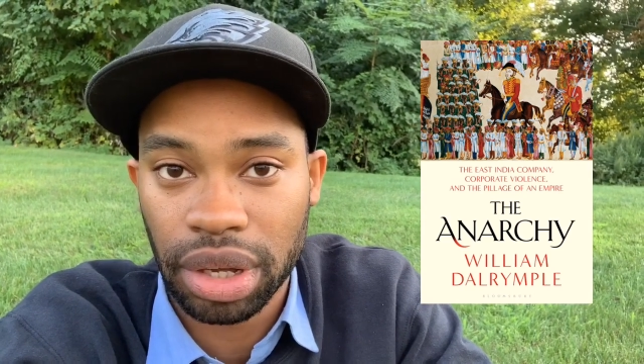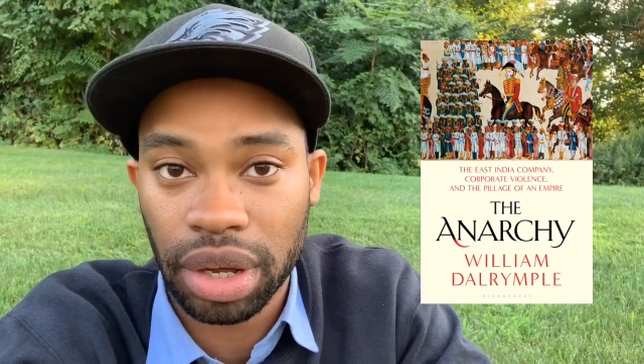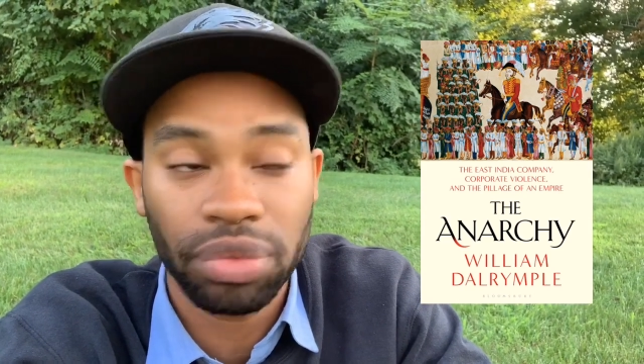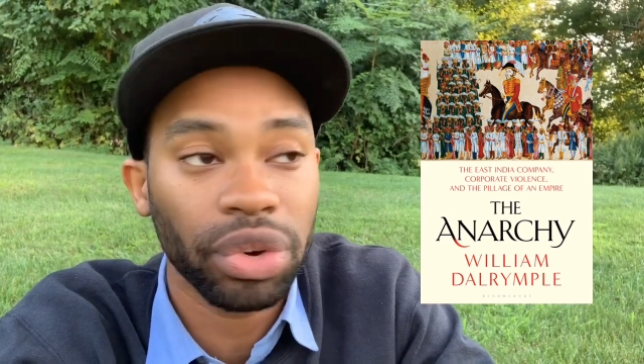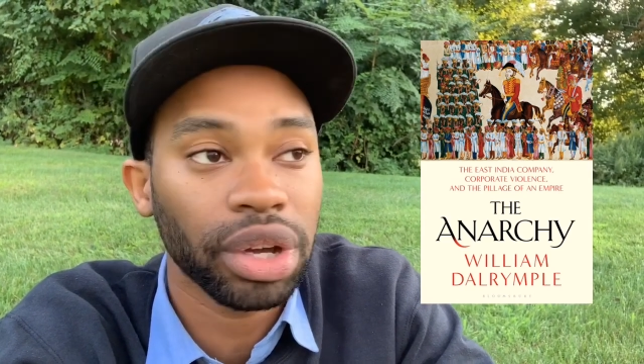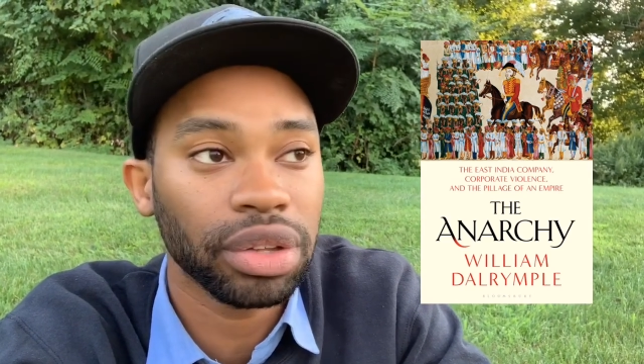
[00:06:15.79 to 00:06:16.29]

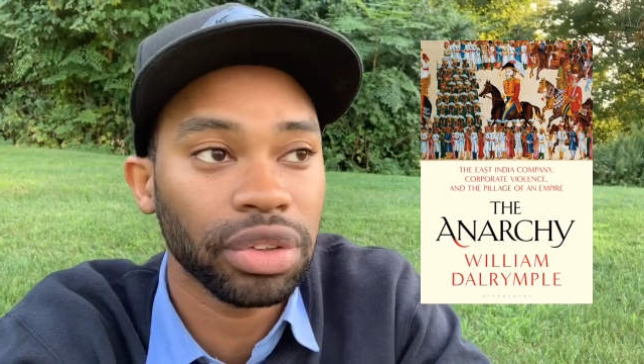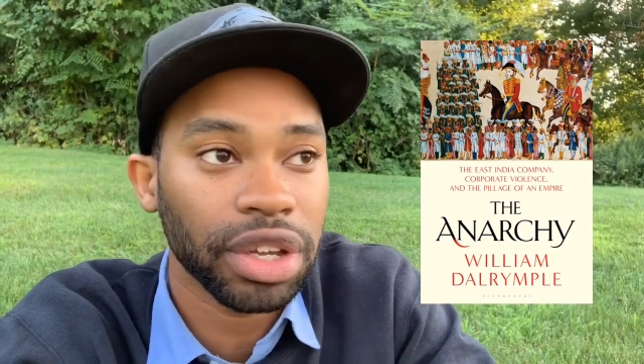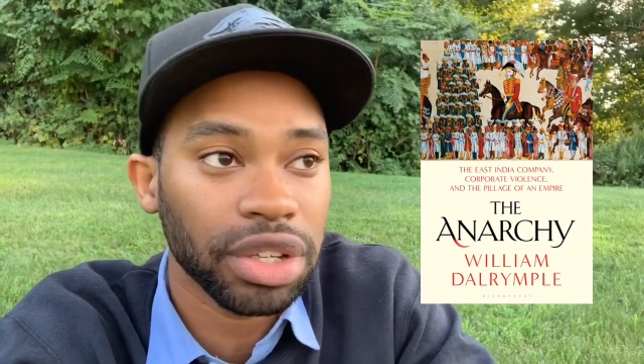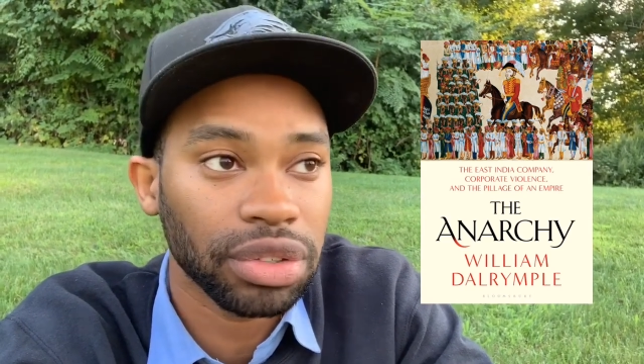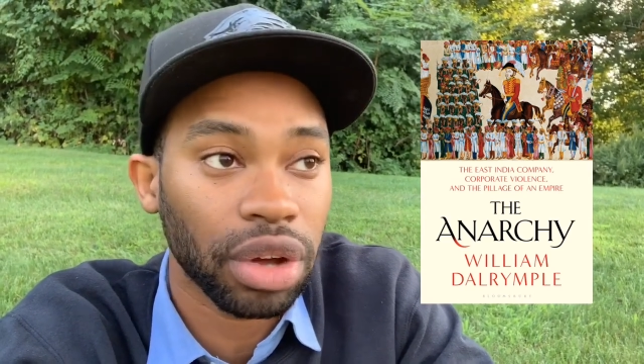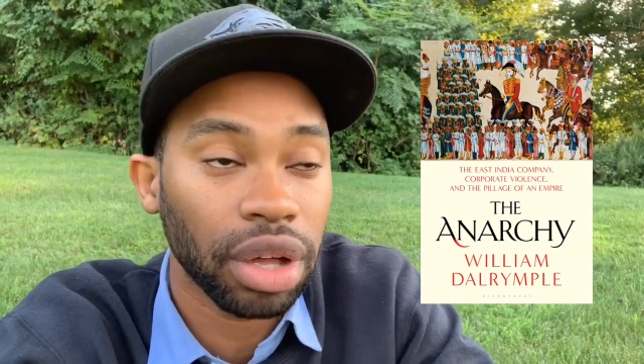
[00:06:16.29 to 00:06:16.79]

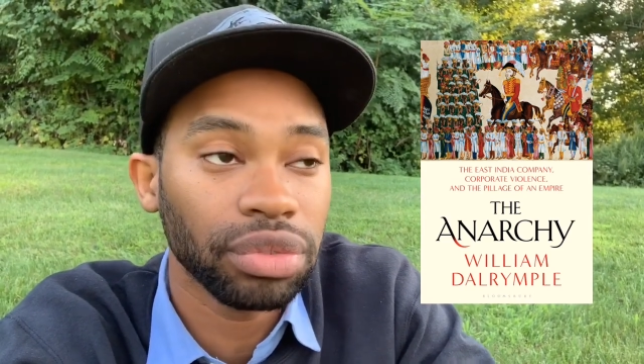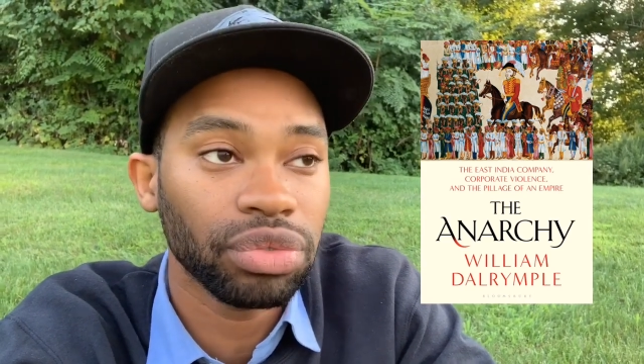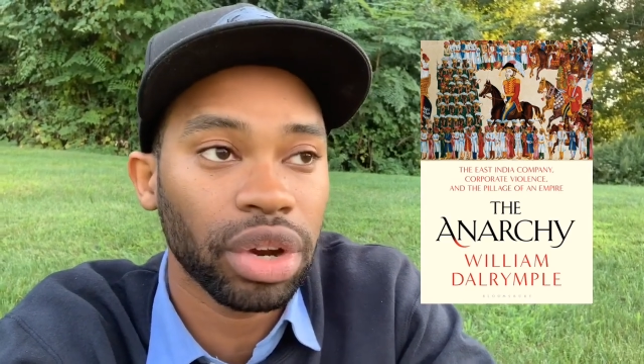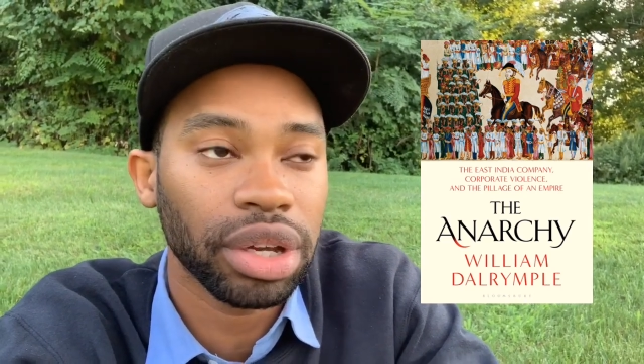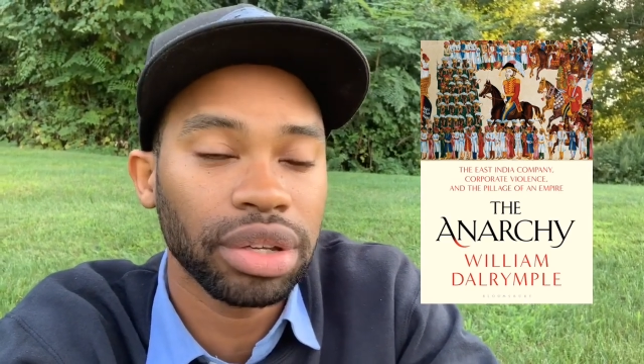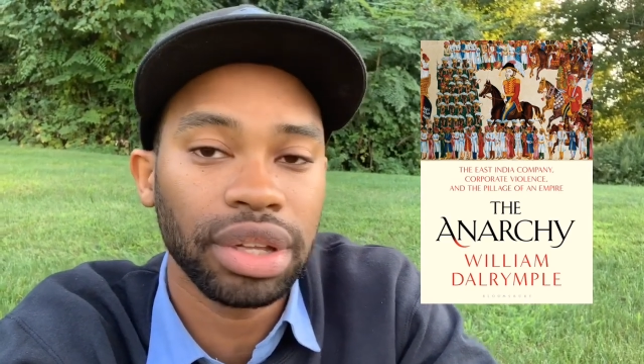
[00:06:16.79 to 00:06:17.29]

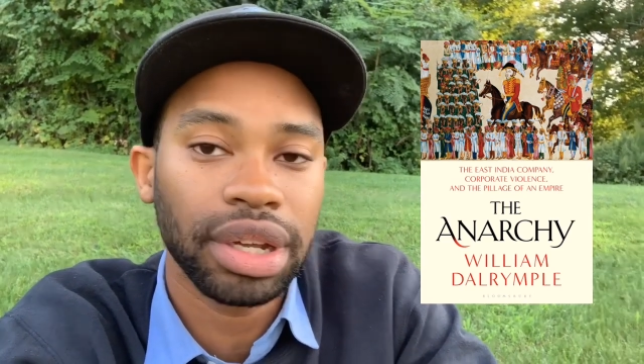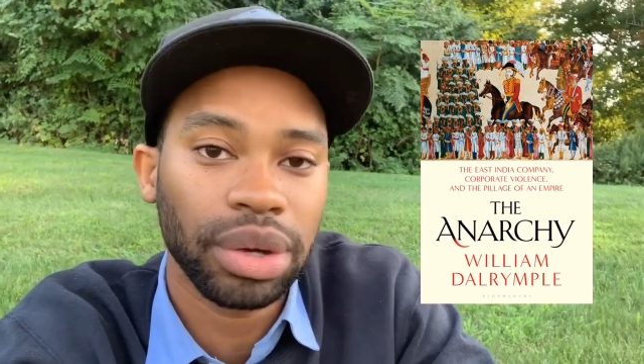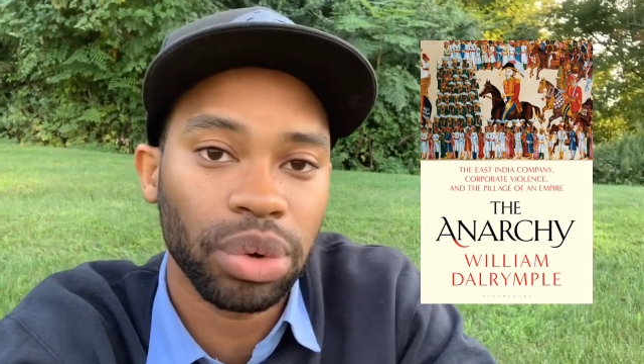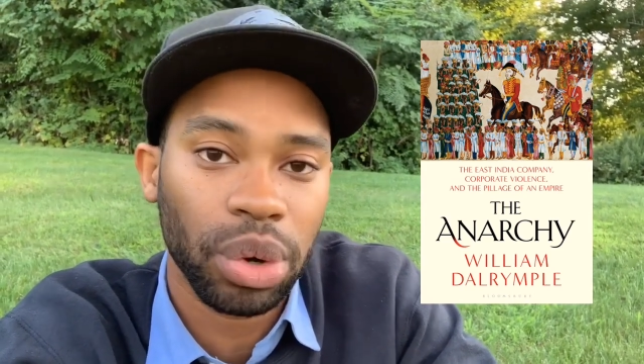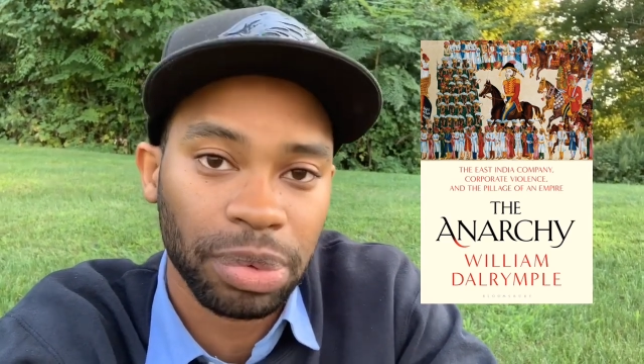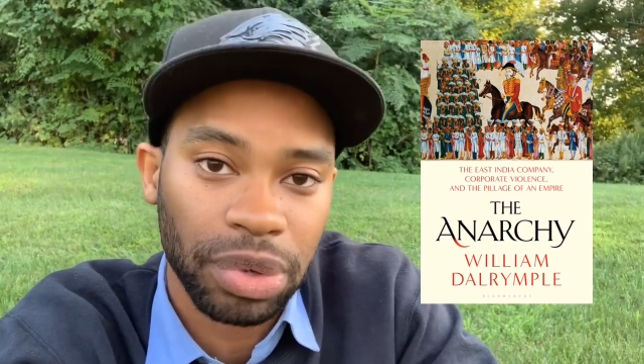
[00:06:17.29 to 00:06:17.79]

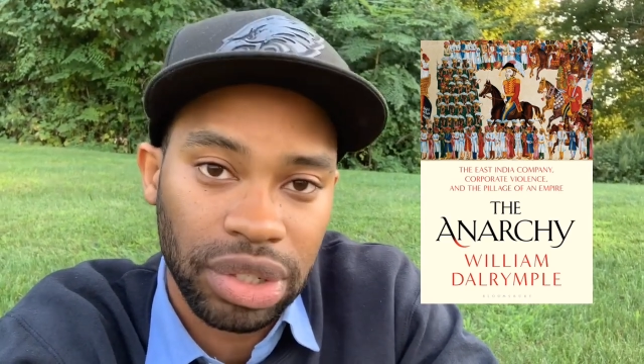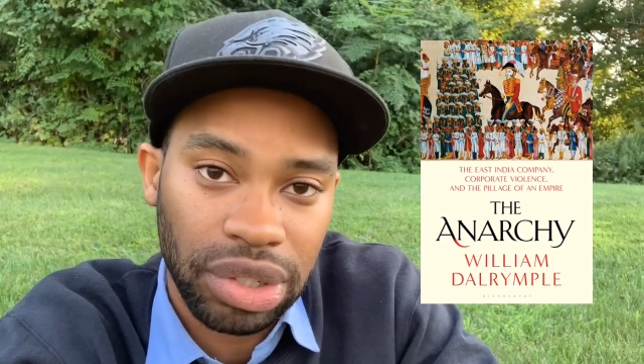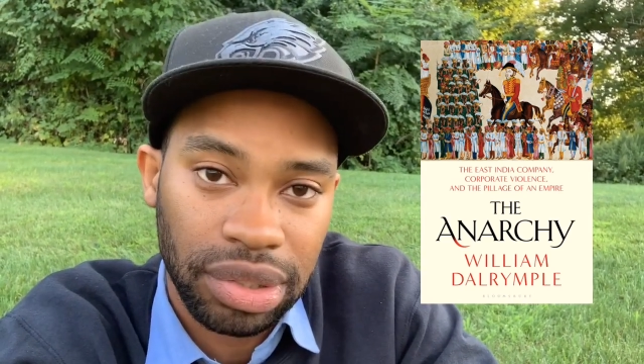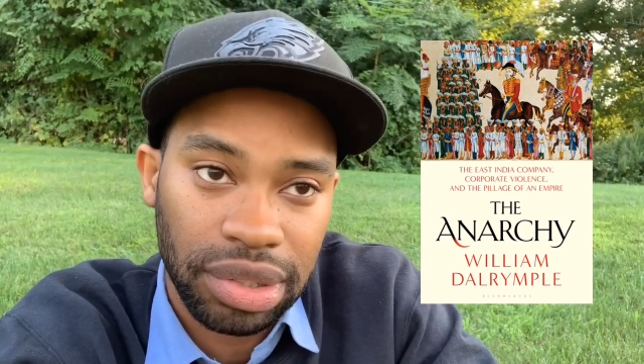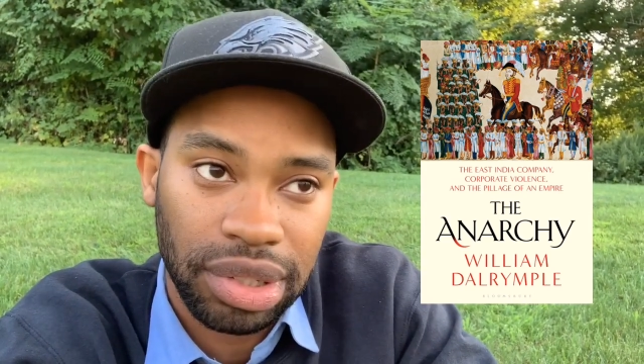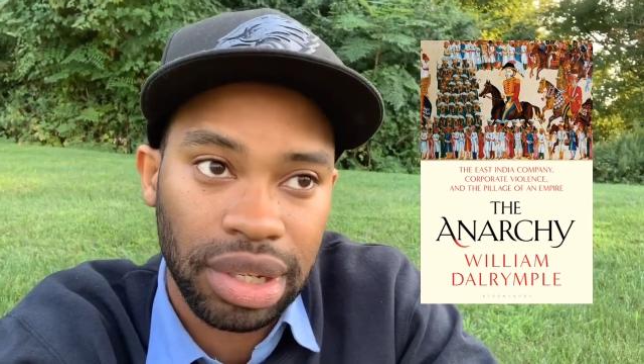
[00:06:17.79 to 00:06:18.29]
unregulated
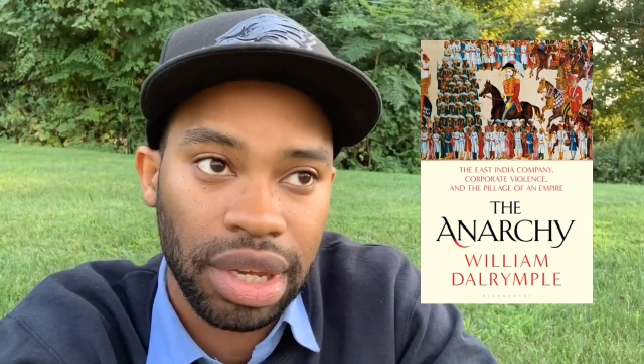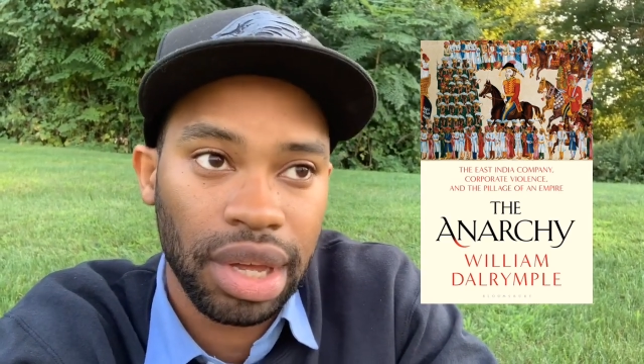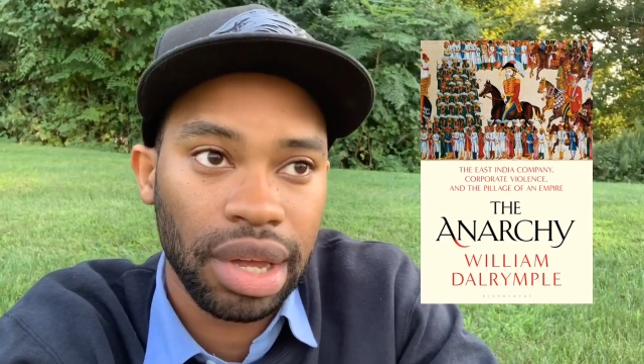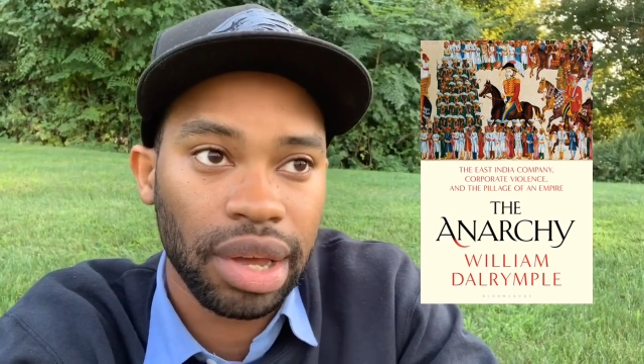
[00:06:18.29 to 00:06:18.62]
corporations